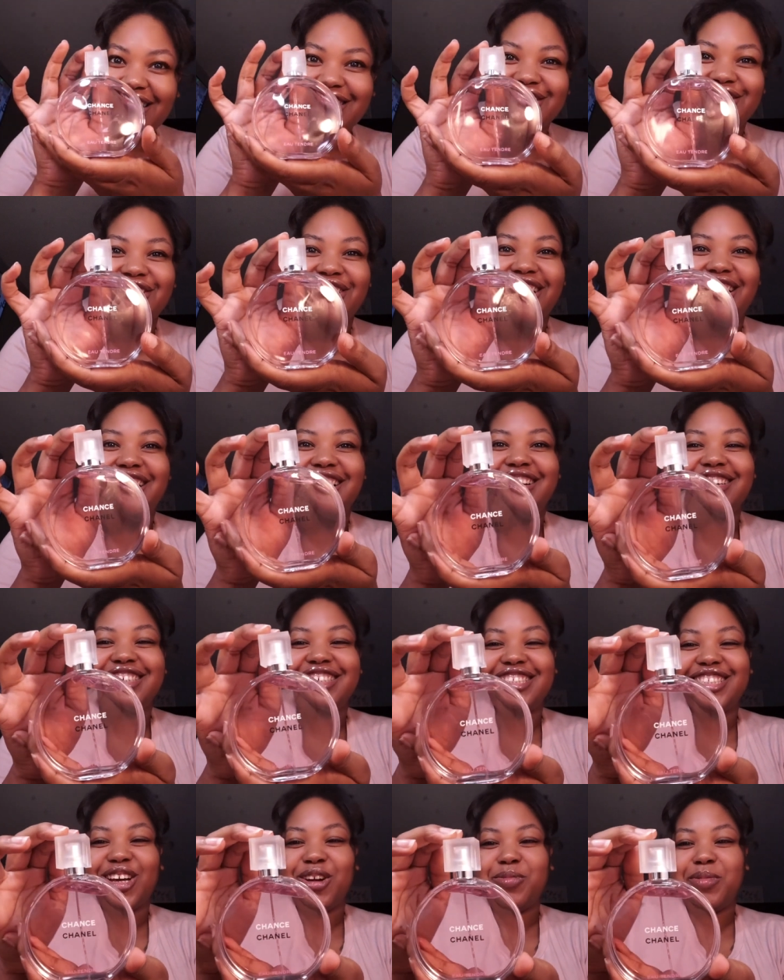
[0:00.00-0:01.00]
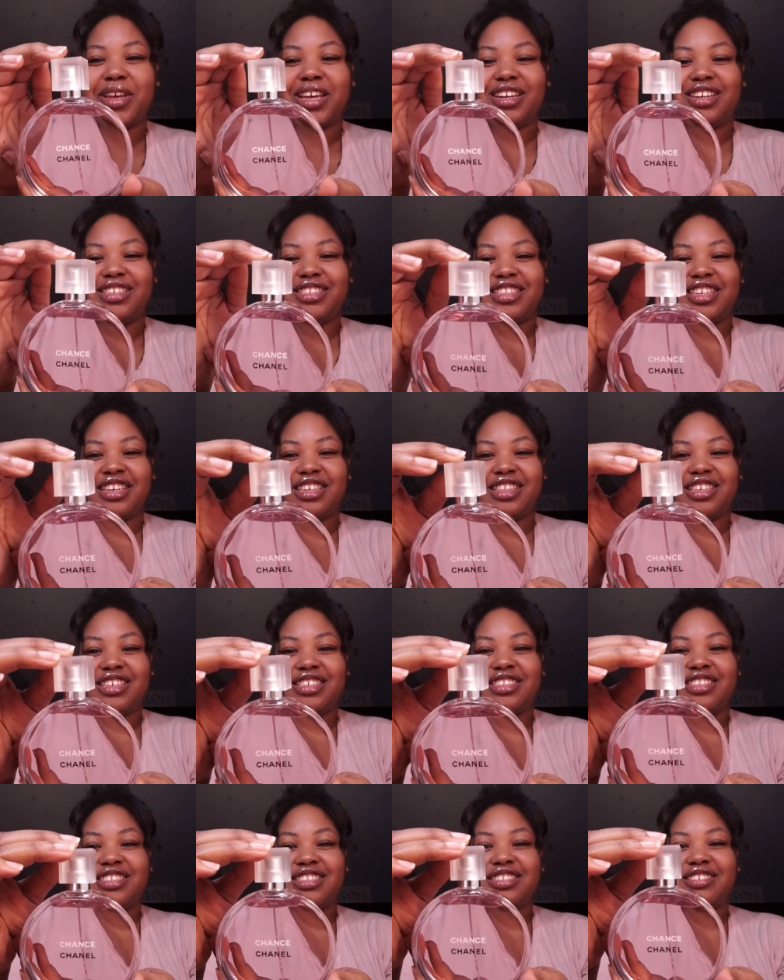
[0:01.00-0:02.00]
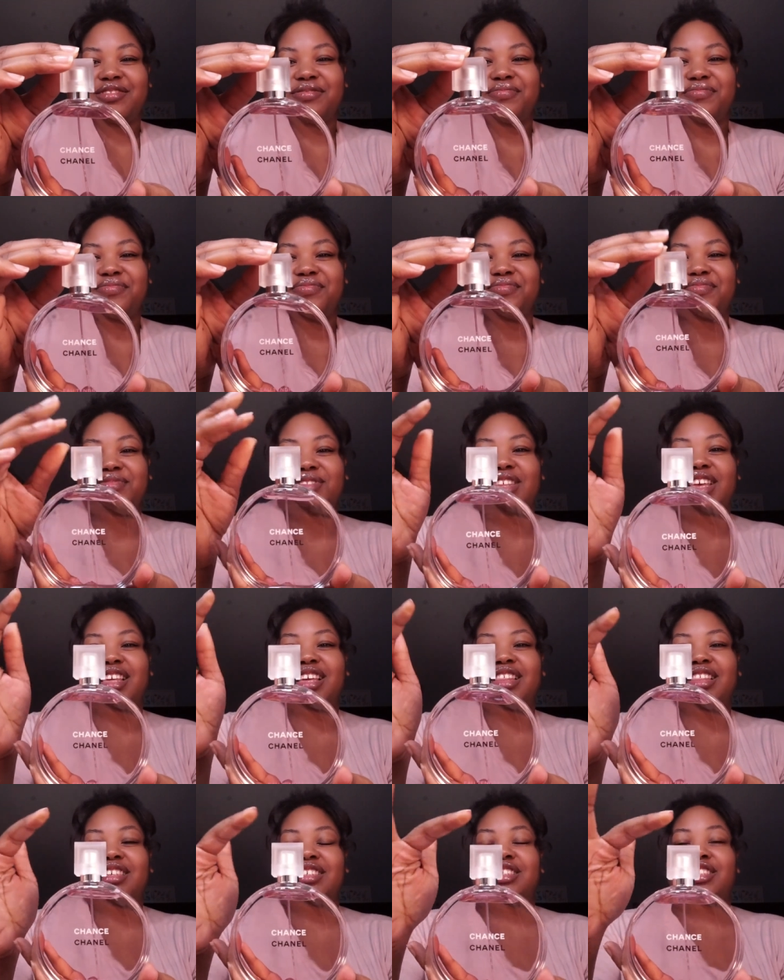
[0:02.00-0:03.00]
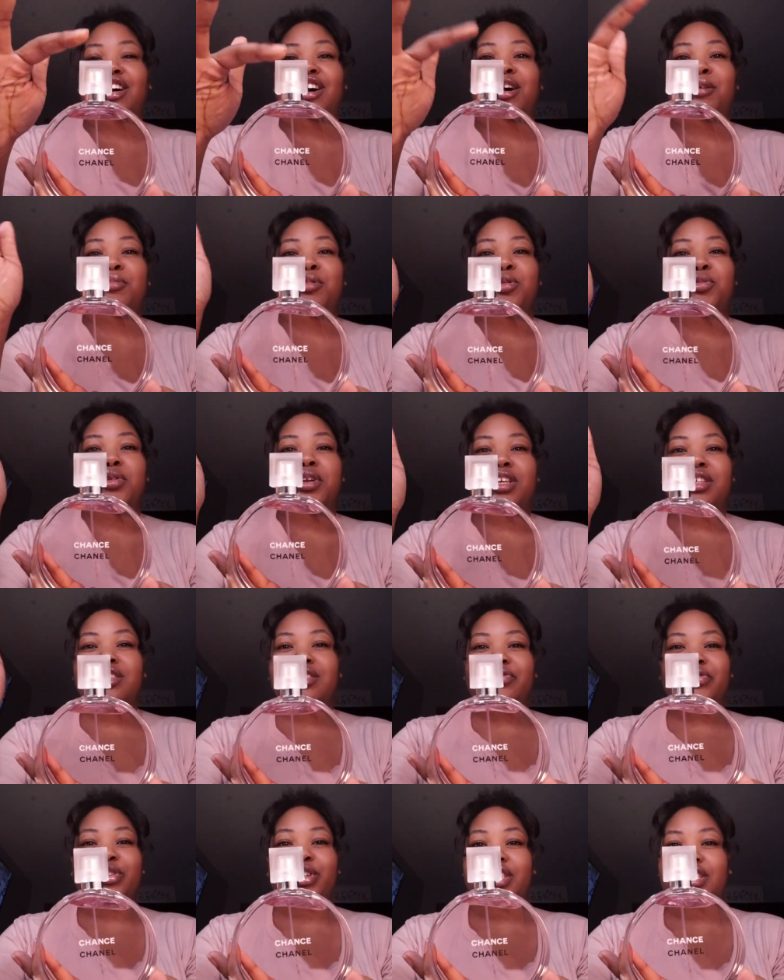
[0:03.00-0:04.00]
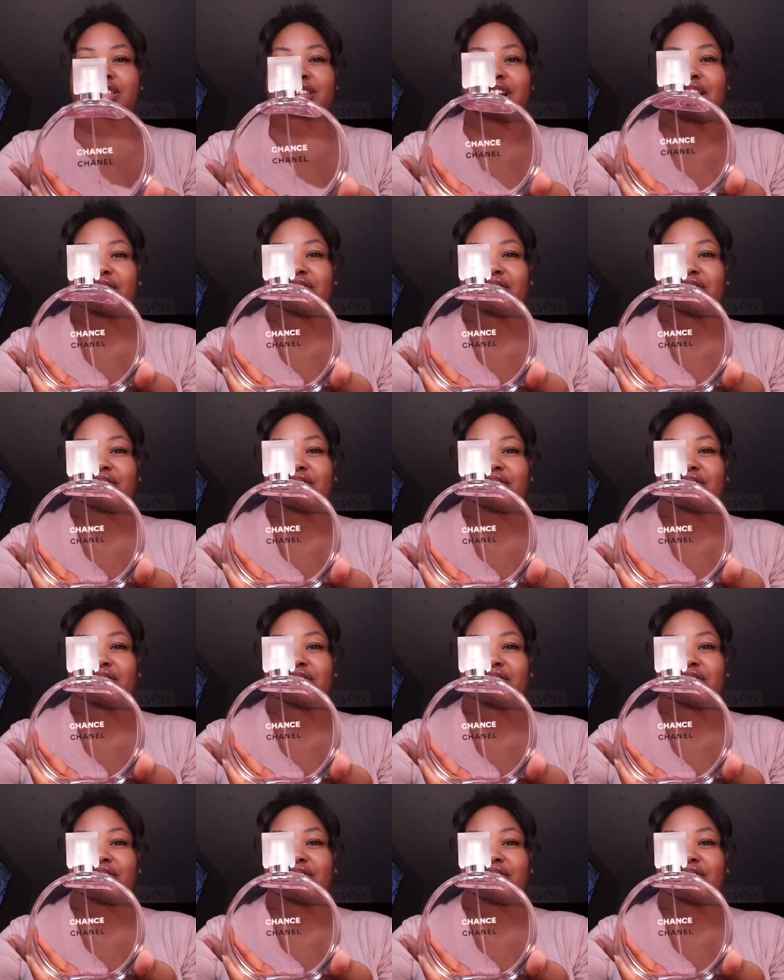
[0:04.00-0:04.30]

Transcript: You guys, oh my goodness, look at this. The top, the one at Sephora didn't